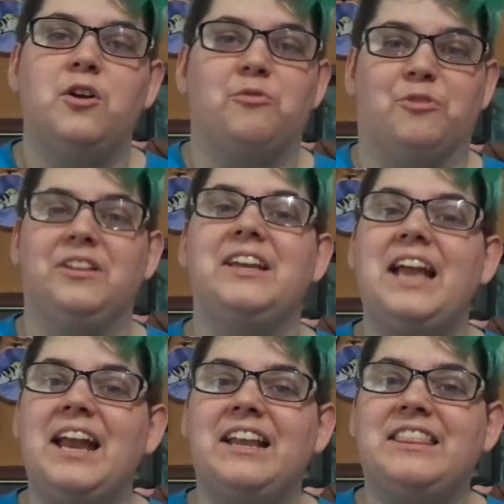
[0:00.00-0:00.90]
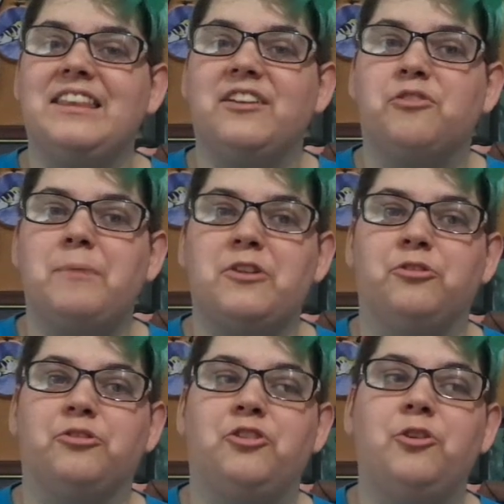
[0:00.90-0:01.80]
really anything
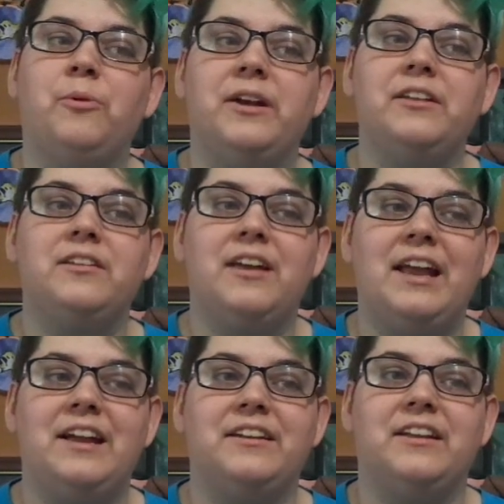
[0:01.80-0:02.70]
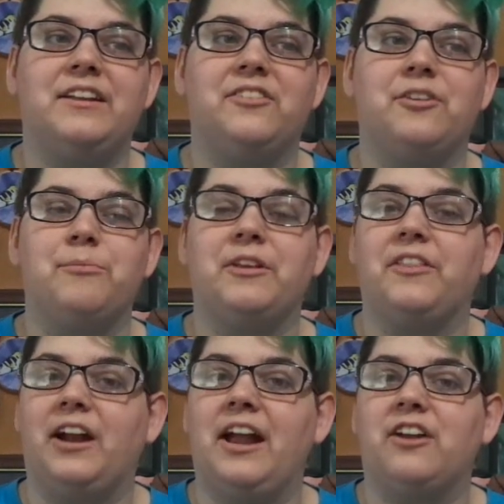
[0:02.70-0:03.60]
special to it, and it's something
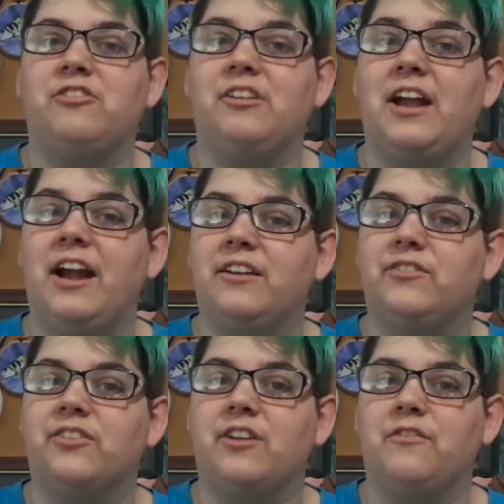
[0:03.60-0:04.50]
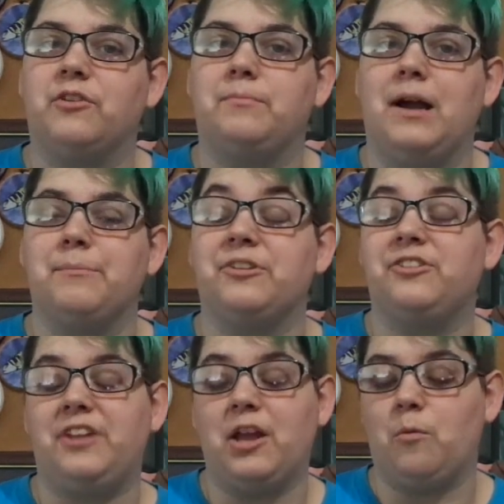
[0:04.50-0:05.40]
that I actually kind of discovered by
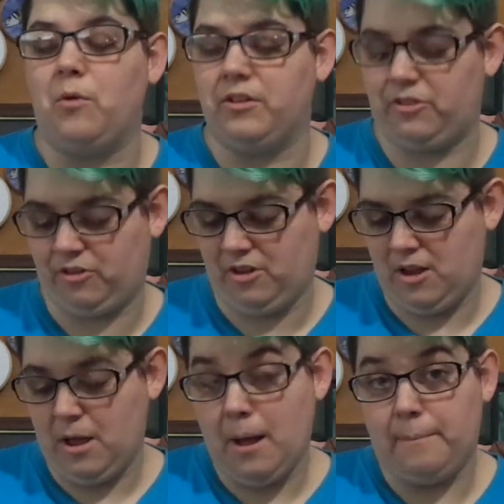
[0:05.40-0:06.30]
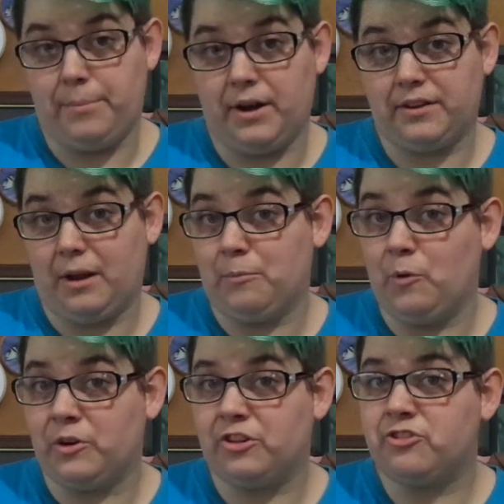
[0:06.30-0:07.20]
mistake once. But I'm
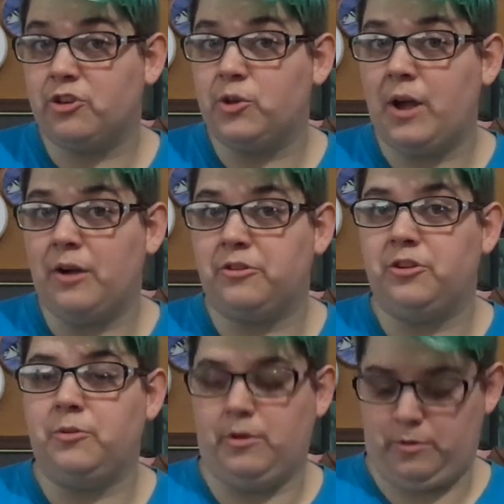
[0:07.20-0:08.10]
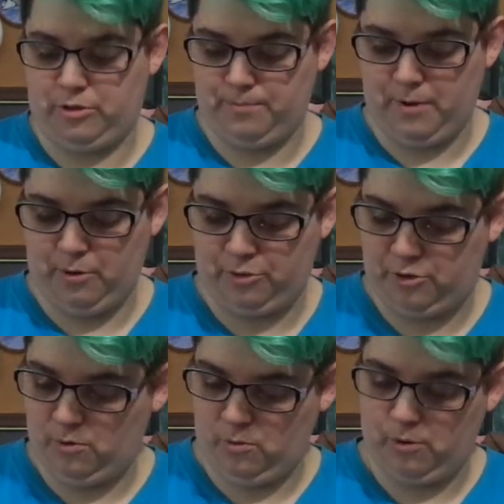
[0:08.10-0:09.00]
going to show you how to do it with both
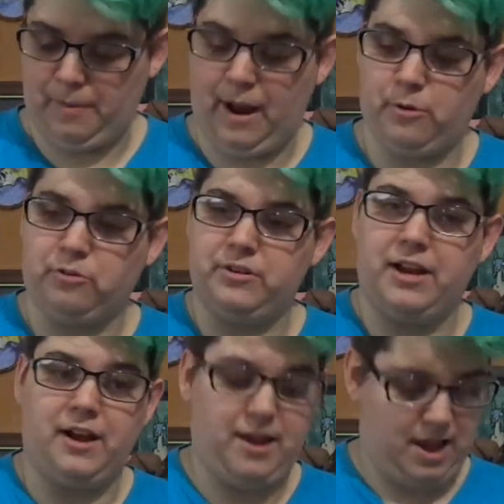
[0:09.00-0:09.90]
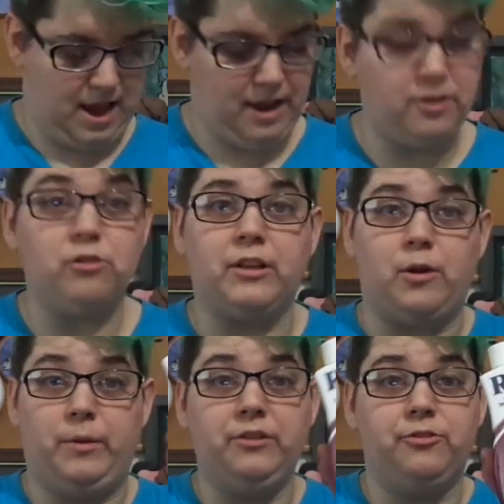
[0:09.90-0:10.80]
your powdered dye and your
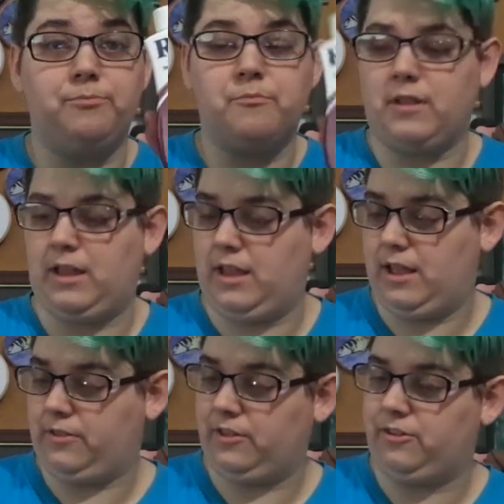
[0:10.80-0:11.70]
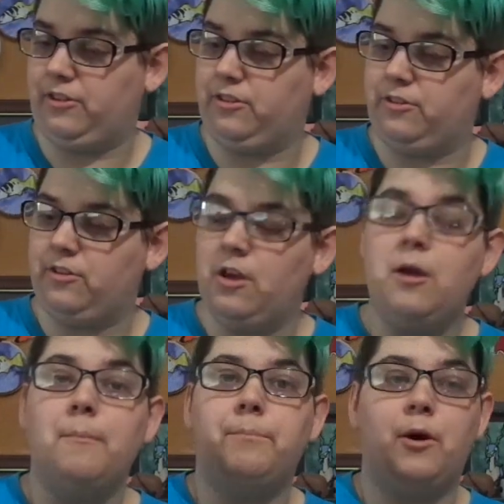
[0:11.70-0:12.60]
liquids. And this is
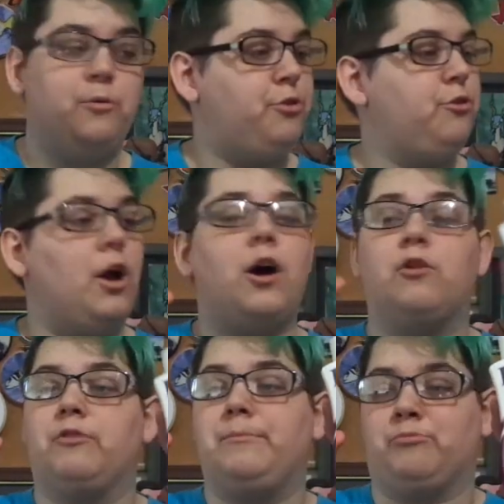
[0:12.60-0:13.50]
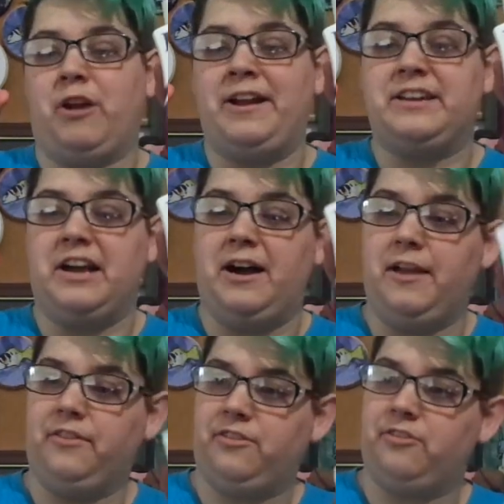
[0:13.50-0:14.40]
both uh, RIT brand
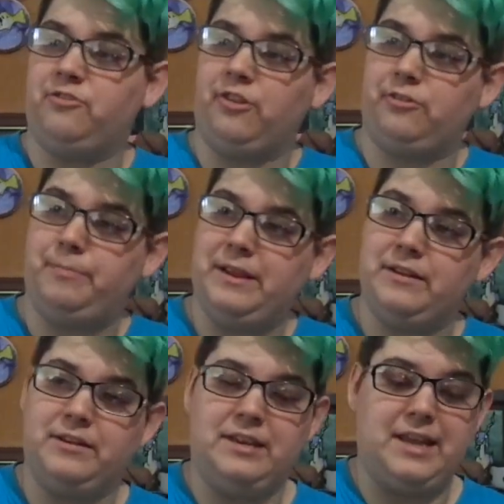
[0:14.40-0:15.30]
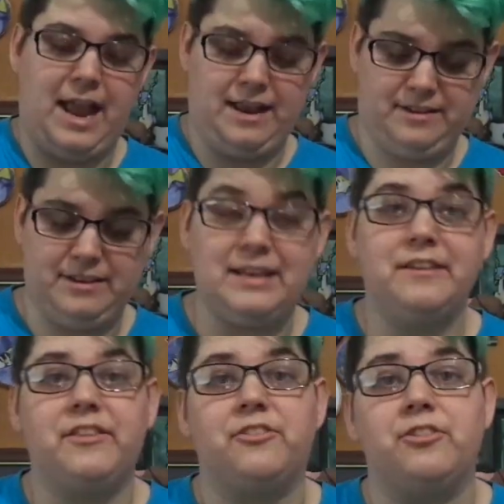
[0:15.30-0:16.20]
dye, this has just been decanted into
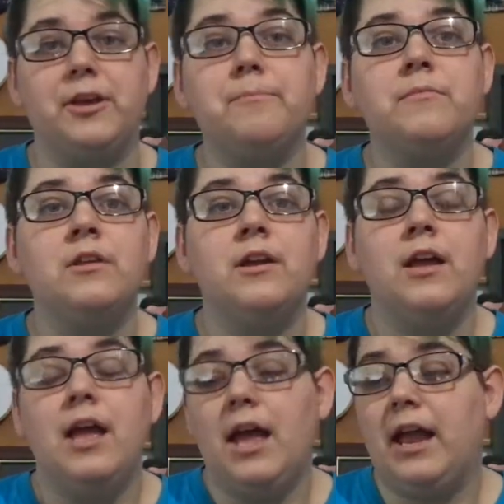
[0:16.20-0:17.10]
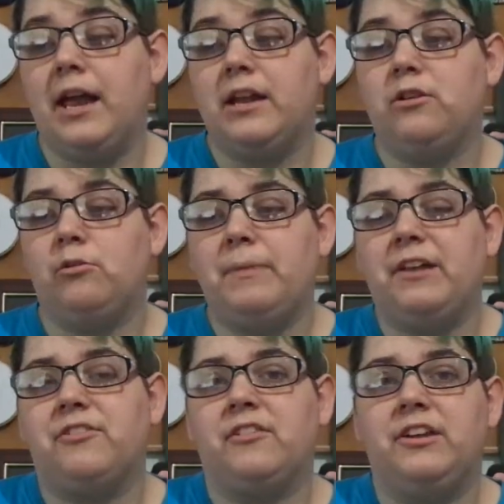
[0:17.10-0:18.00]
this thing. And you'll
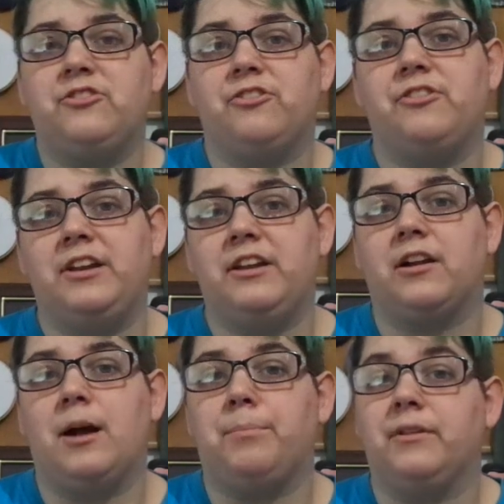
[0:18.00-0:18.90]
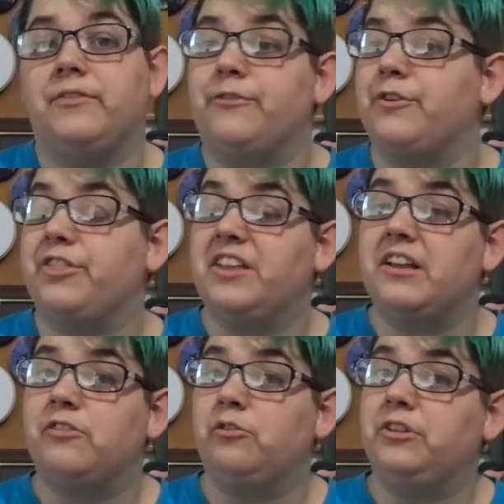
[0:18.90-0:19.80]
basically just need a couple of different
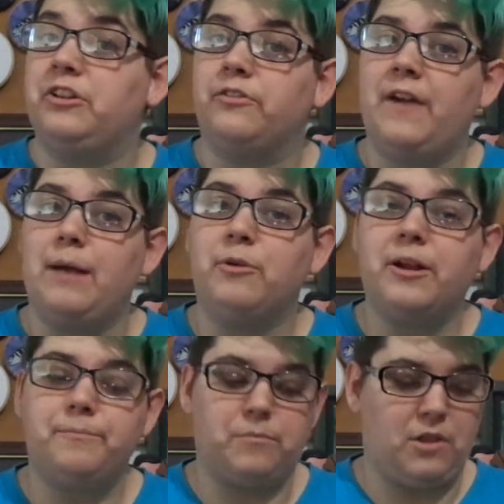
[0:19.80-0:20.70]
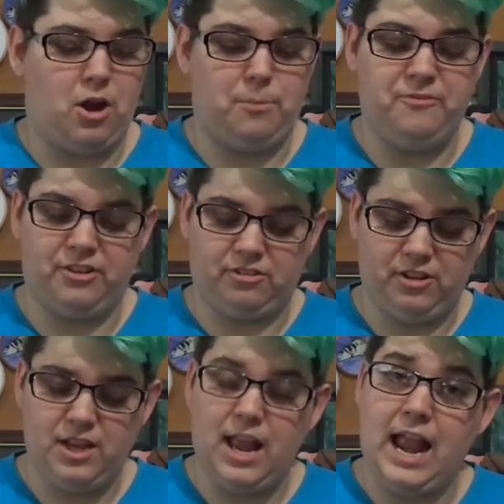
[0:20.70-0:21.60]
things. You'll need your fabric,
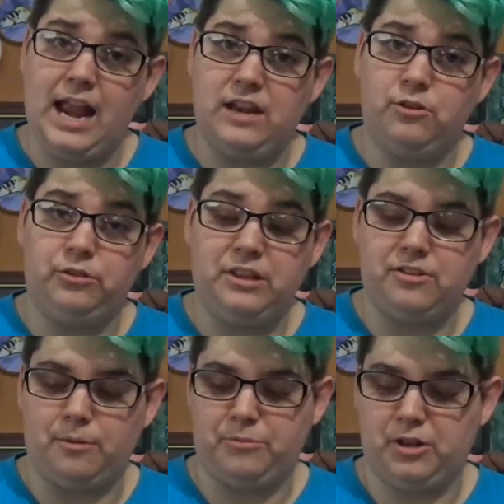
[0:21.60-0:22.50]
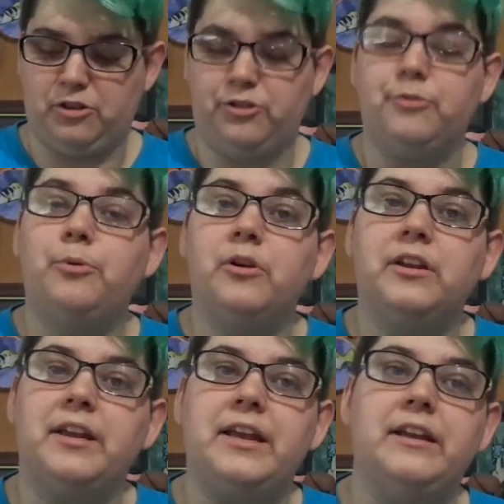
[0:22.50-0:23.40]
obviously, and you'll need something to put
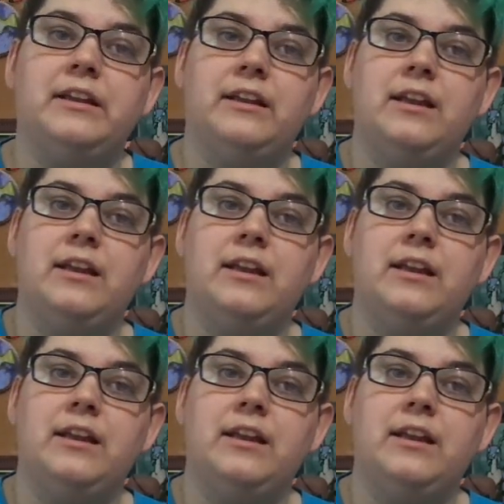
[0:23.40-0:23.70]
it in.